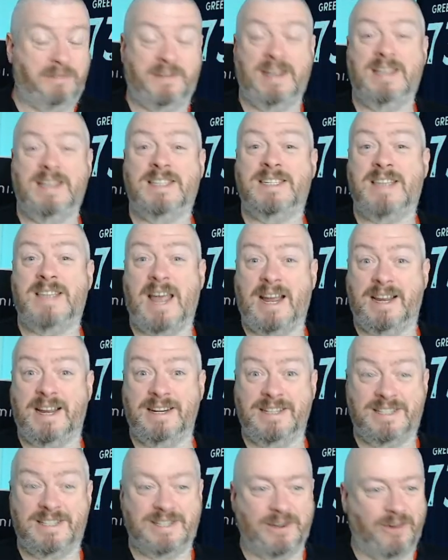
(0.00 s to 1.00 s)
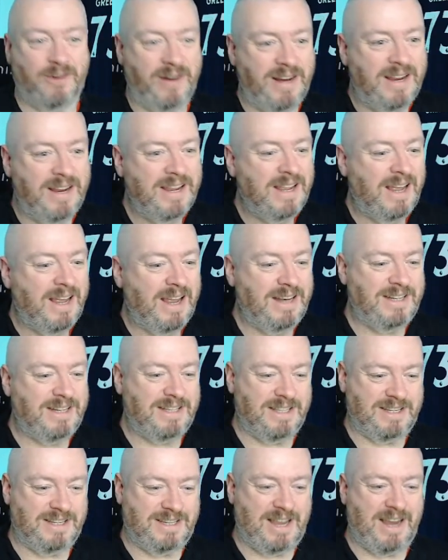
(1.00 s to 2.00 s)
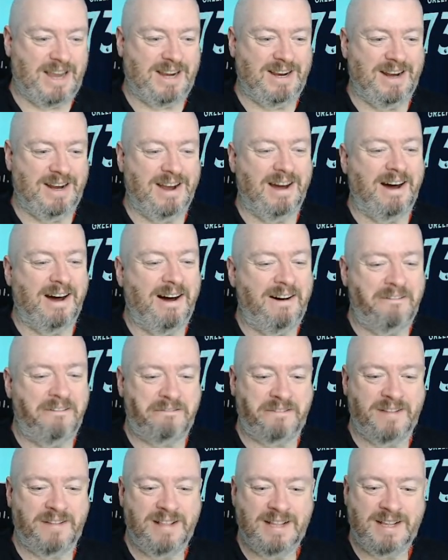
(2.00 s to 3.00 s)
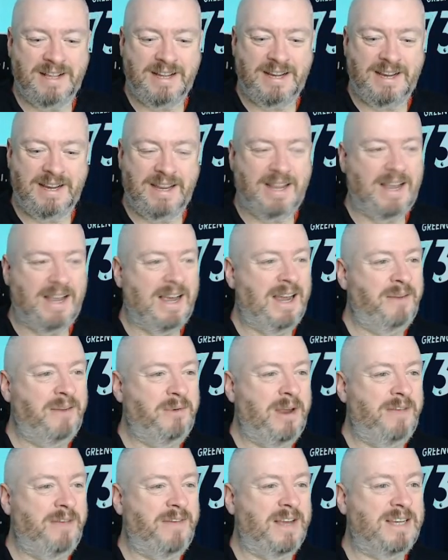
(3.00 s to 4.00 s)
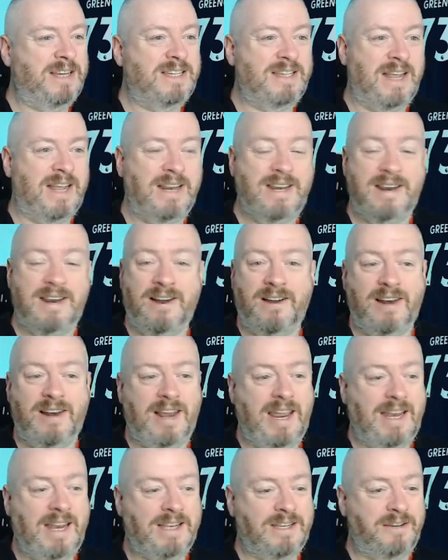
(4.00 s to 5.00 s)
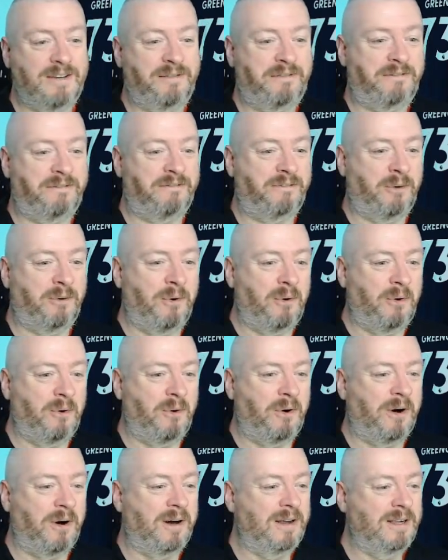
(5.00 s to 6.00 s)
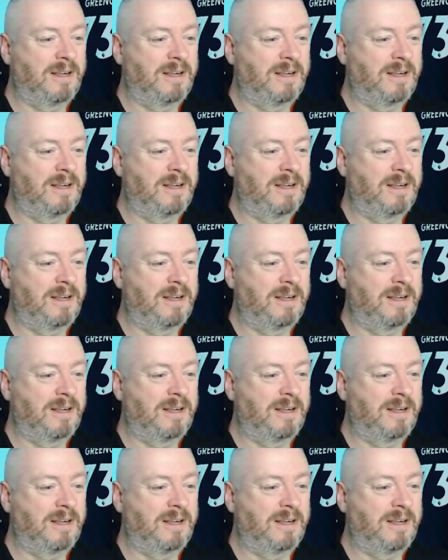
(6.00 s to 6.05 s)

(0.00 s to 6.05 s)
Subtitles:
seconds, into the second half, and we have extended our lead to 4.